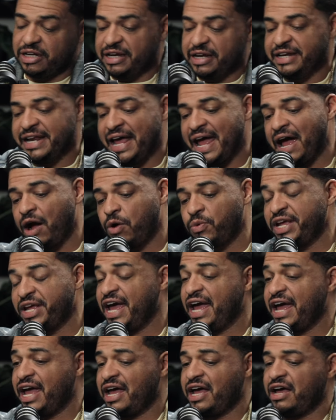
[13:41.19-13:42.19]
now we
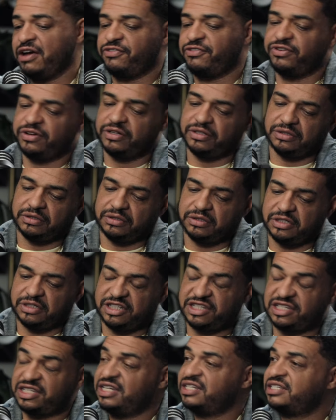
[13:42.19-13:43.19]
have
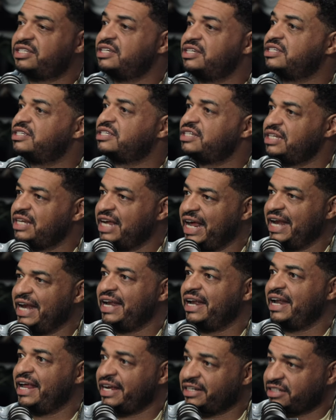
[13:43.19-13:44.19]
CCC
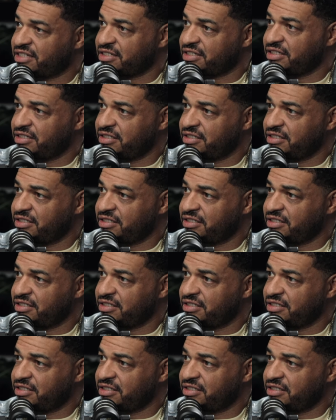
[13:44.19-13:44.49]
Atlanta.